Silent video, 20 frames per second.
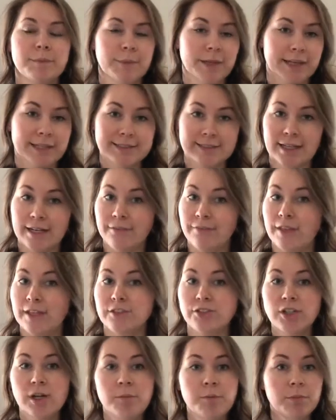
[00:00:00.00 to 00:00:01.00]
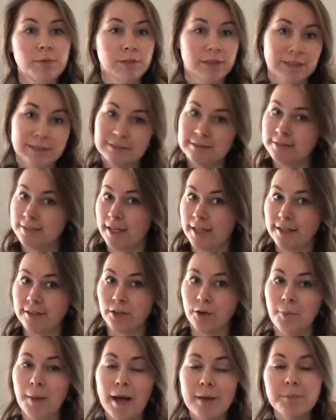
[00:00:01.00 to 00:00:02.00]
Like I said, if they jump, tiny
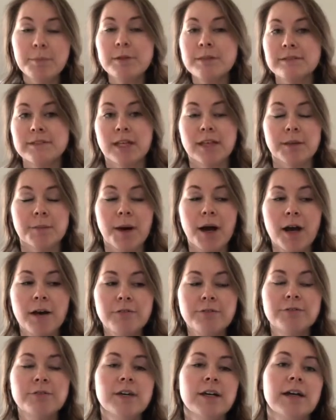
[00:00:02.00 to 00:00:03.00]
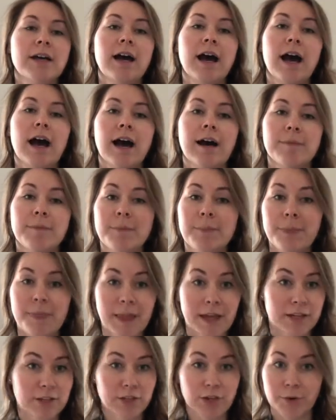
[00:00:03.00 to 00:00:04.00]
little pop, tell them off,
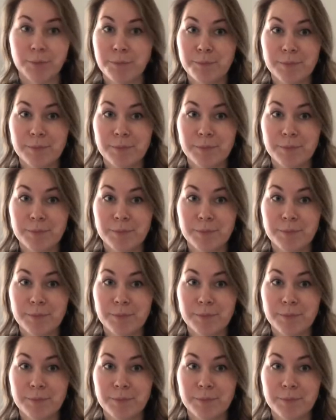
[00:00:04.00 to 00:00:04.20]
and